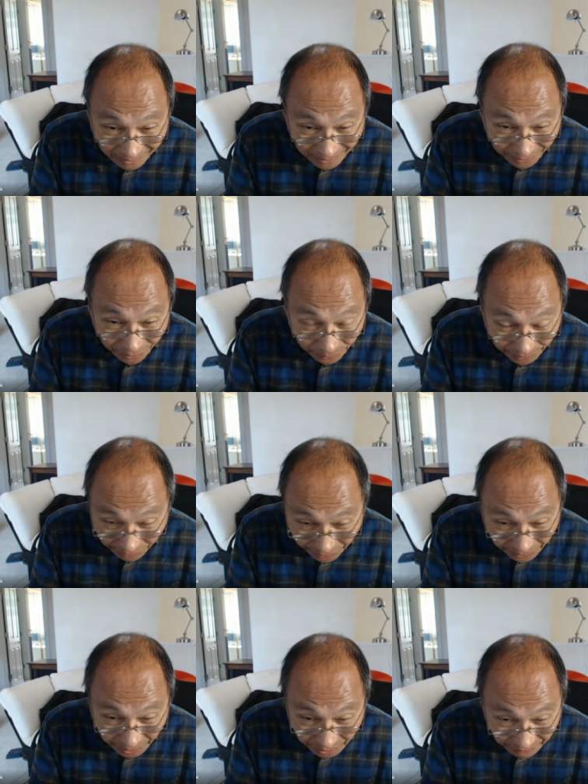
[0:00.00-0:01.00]
you know,
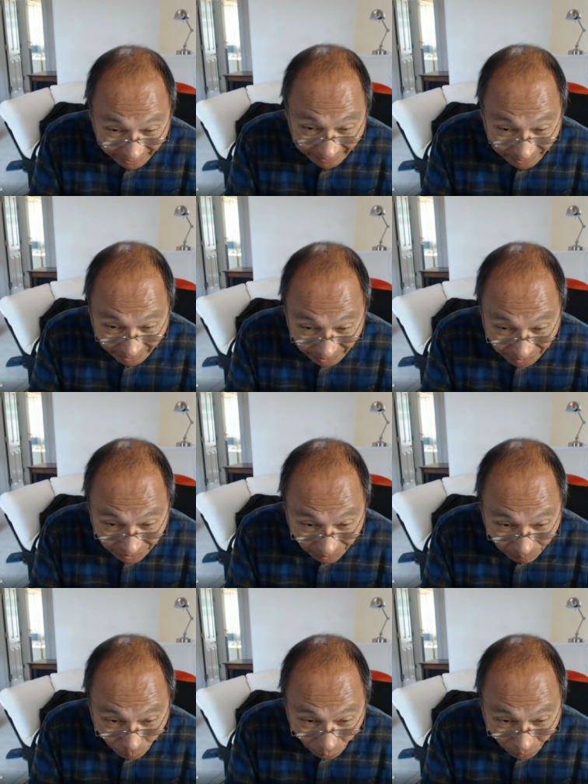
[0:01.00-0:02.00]
encourage violence or
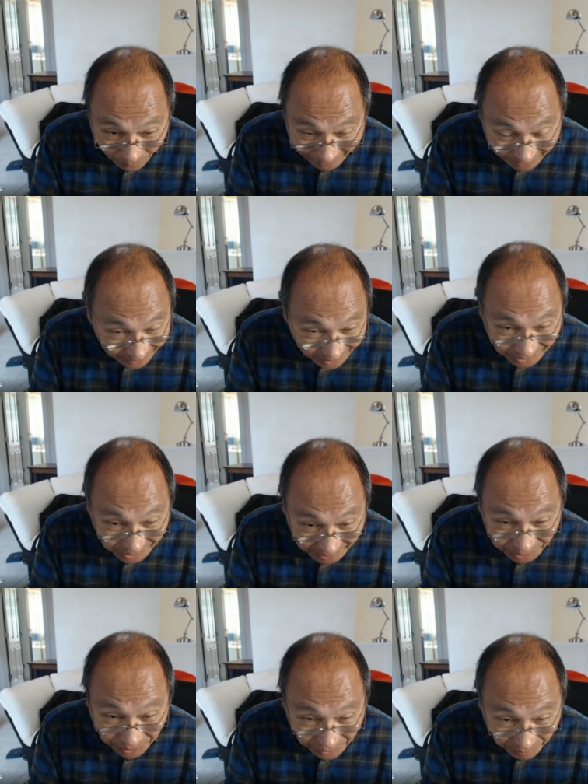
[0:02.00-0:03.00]
more
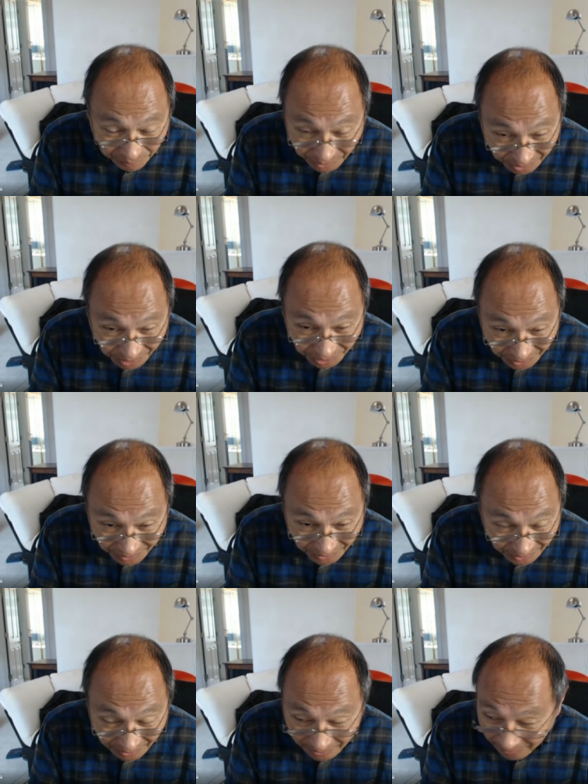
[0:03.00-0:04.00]
radicalization of positions. Uh,